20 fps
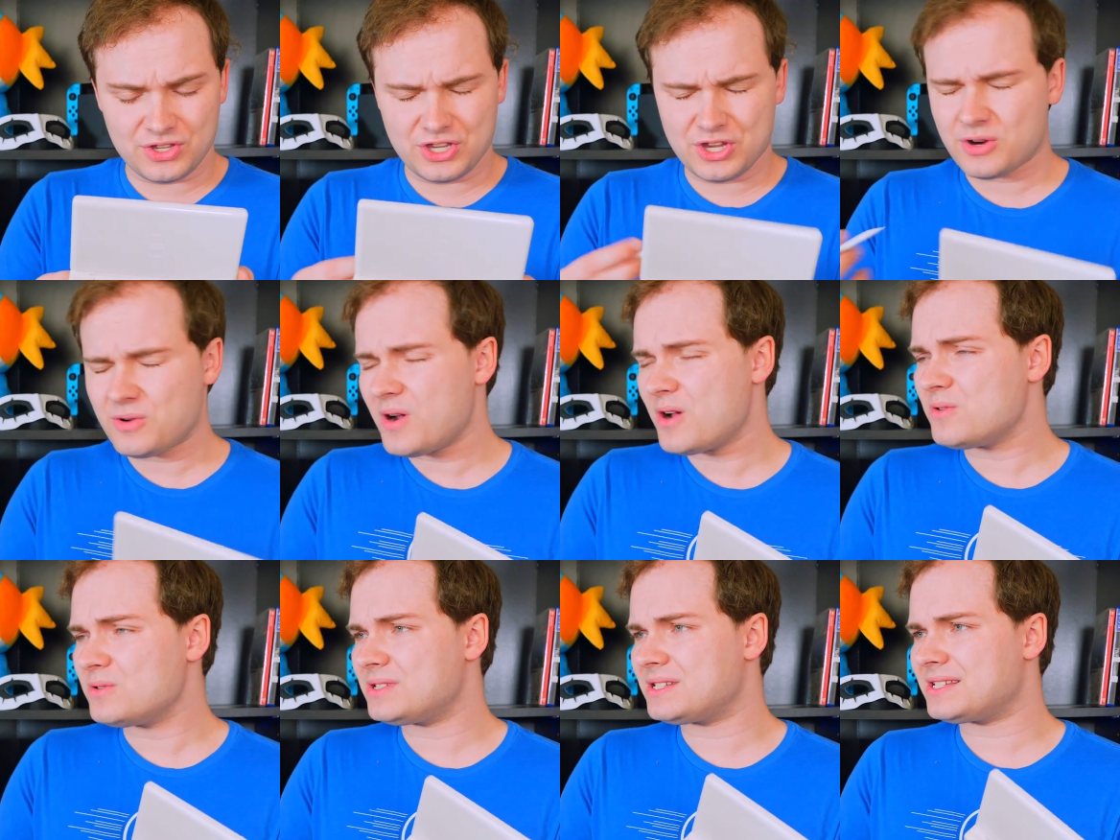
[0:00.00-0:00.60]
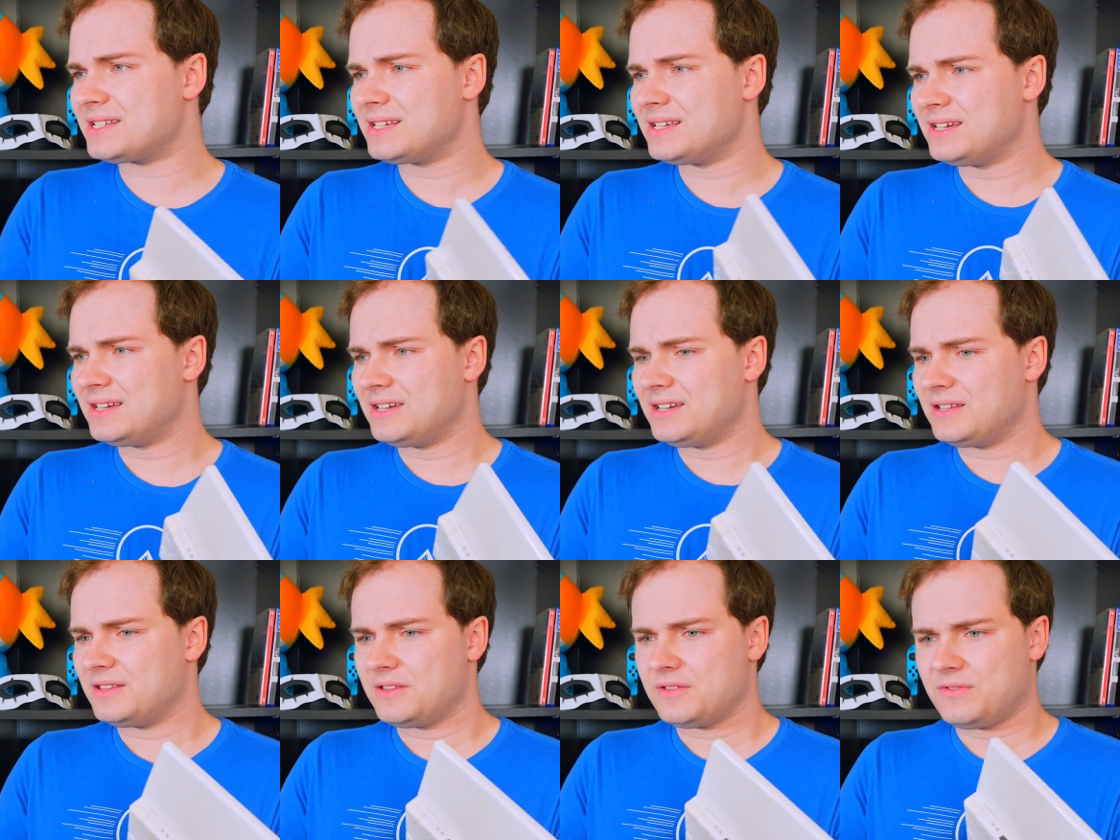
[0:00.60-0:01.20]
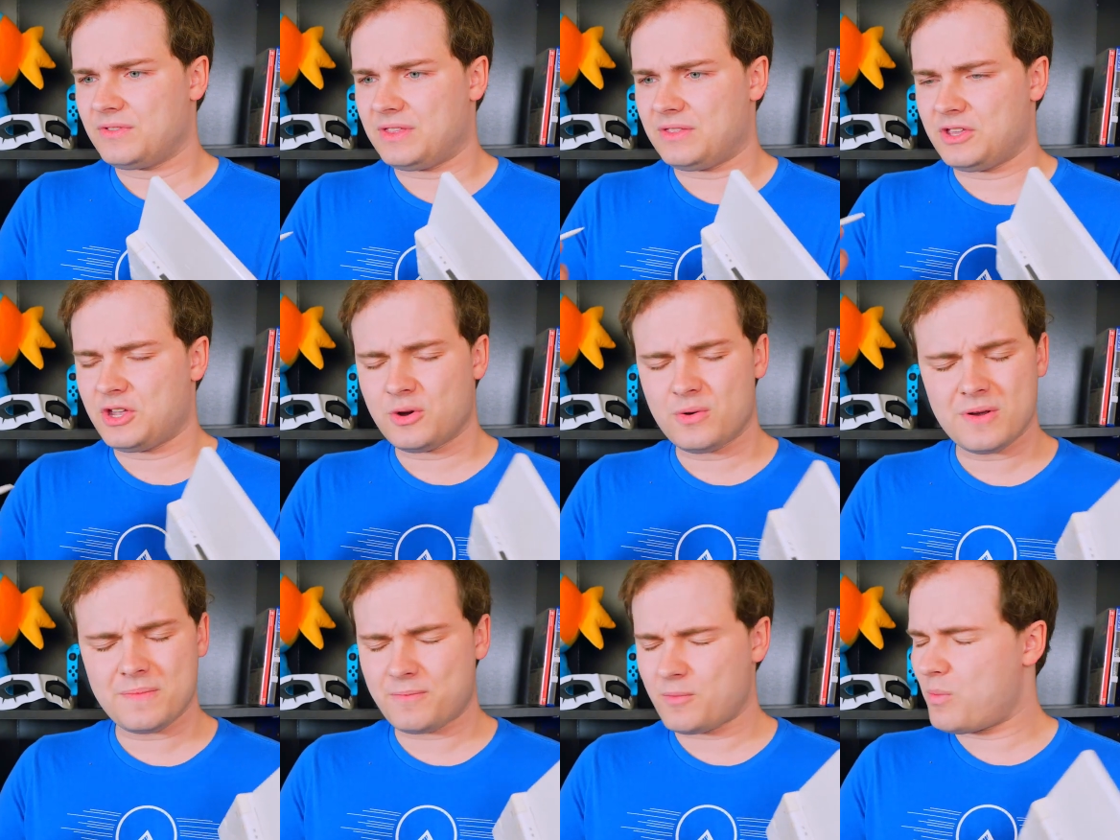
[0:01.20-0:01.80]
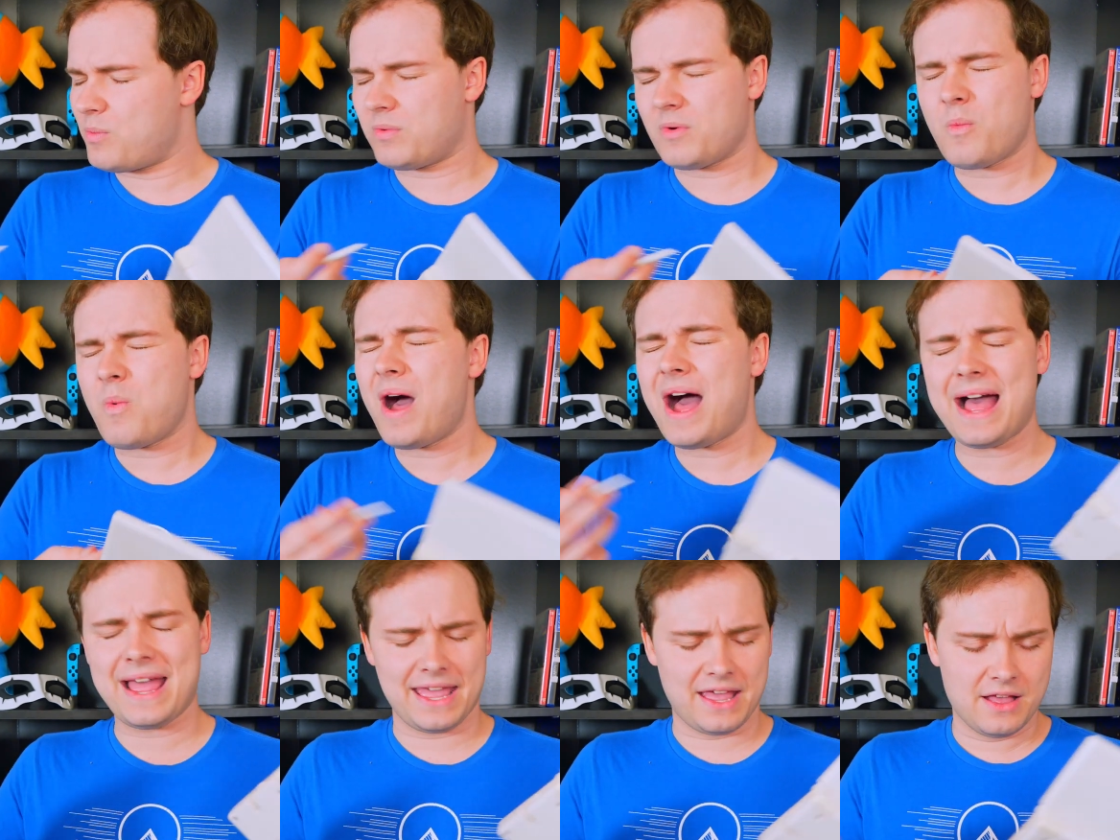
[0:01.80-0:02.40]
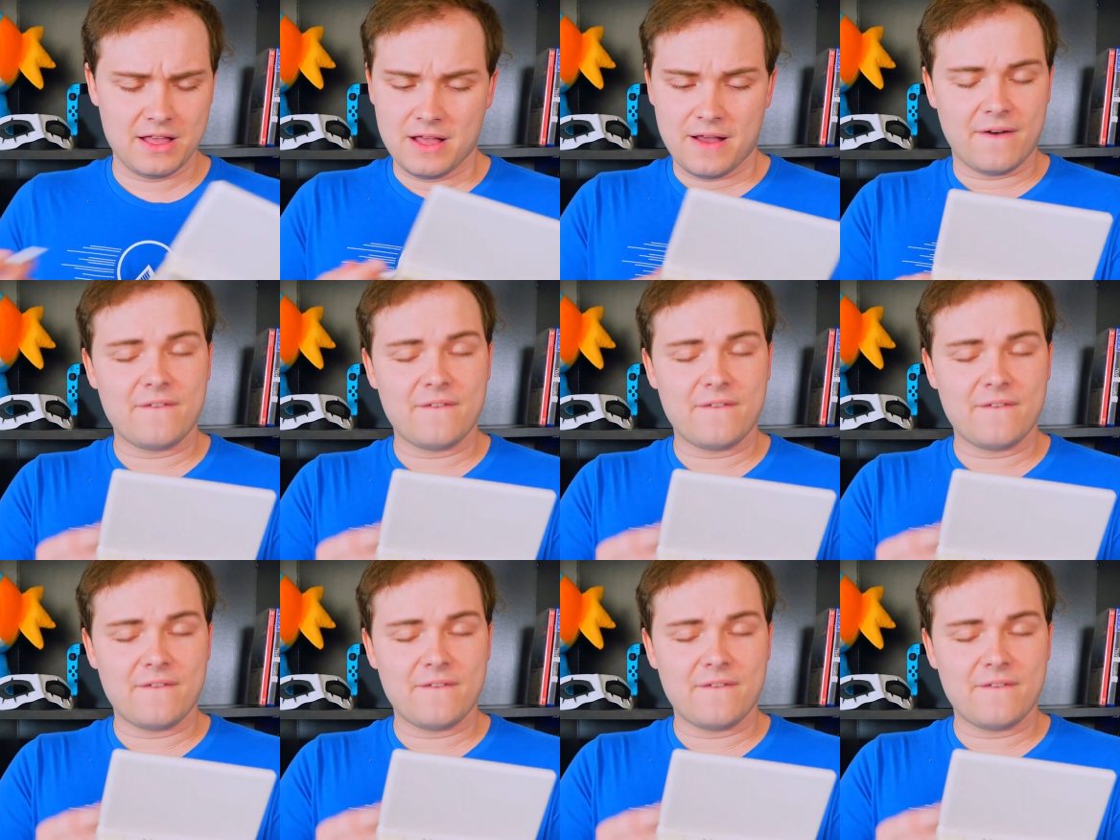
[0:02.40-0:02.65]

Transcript: euros? Europe, why?